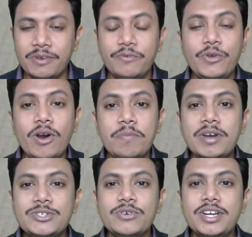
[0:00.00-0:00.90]
Few of
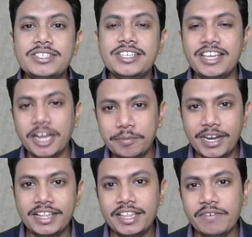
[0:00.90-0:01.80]
my students in the
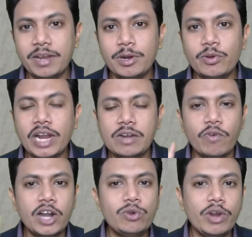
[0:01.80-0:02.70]
community, they were able to get
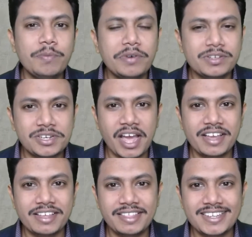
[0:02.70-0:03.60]
120%
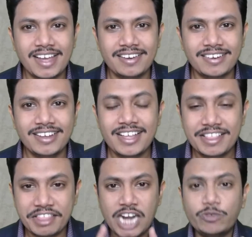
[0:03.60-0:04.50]
hike in their salary.
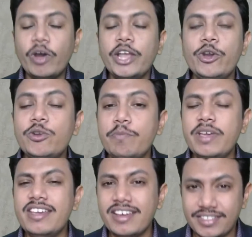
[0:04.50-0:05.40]
That's why you need to
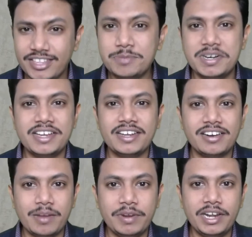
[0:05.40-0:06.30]
be here in this
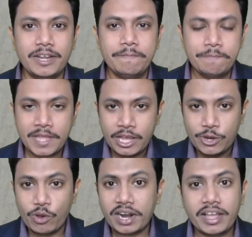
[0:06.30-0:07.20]
particular community.
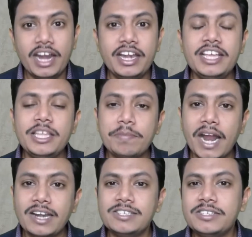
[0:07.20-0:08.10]
You are getting the
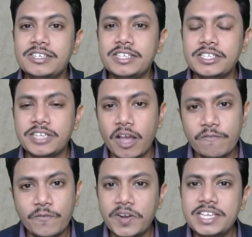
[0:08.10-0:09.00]
practice sessions
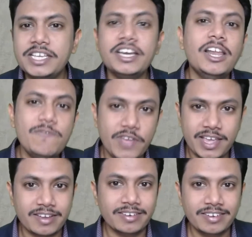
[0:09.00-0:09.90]
every single week.